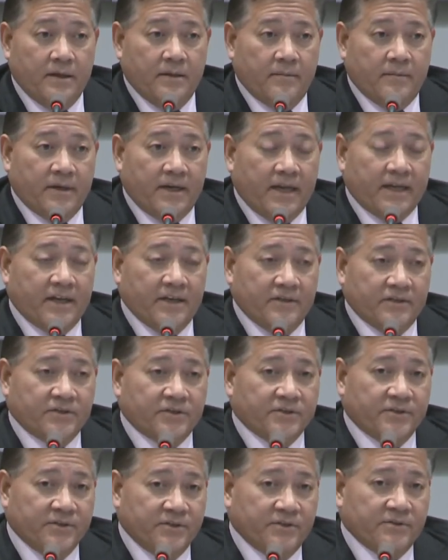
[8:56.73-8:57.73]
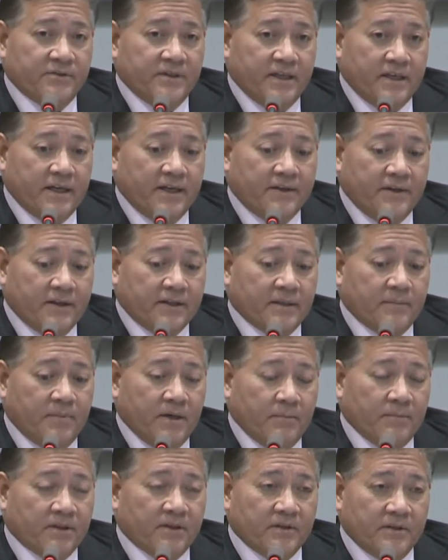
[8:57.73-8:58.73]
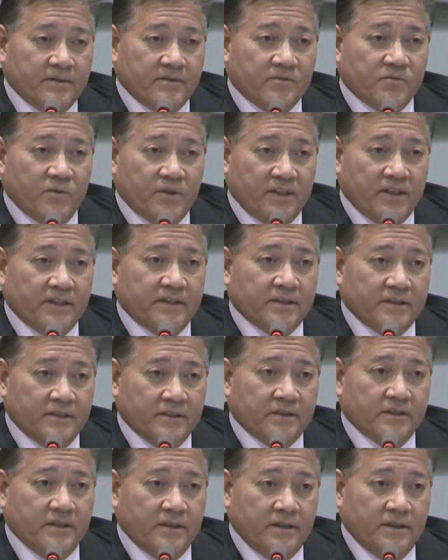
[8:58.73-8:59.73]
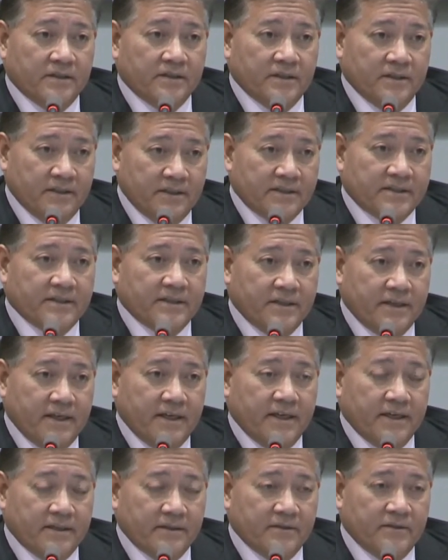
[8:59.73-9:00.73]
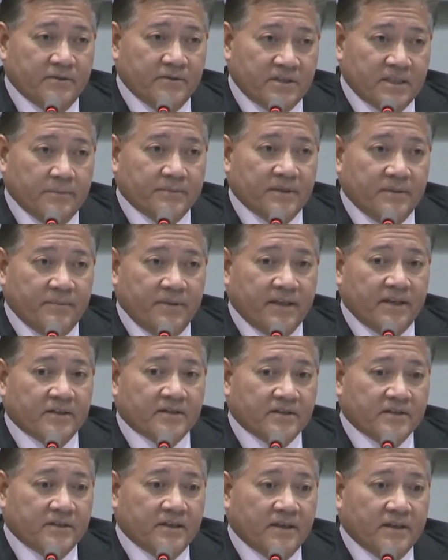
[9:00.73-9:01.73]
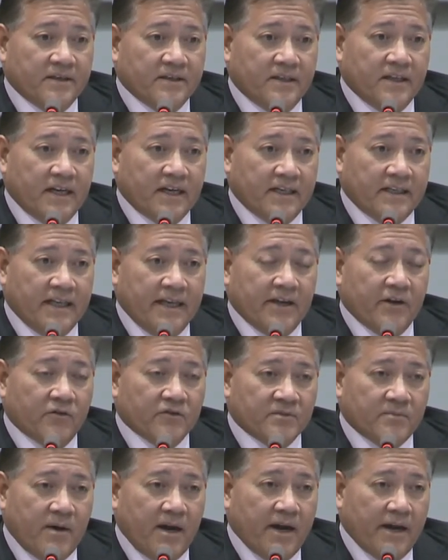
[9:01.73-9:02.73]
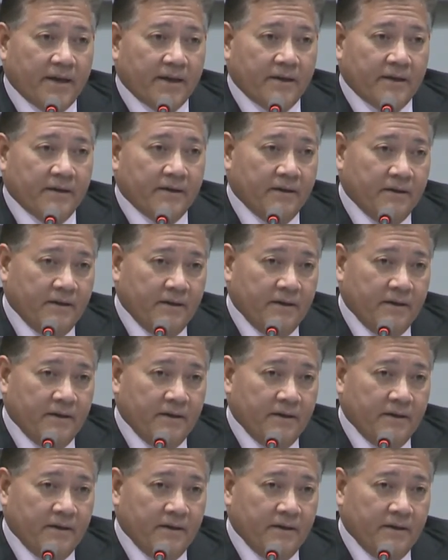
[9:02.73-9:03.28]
But I can assure you that I think the public is willing to listen and do something, because not a day goes by